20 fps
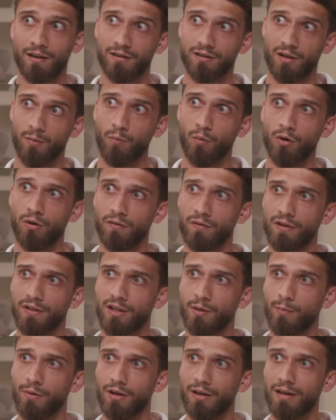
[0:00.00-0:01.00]
somewhat of a
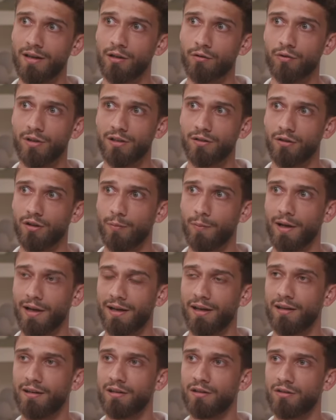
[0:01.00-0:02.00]
similar increase on the
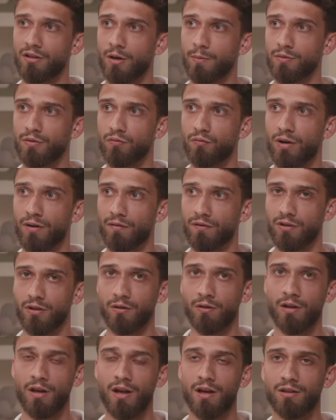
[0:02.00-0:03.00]
back end in terms of revenue.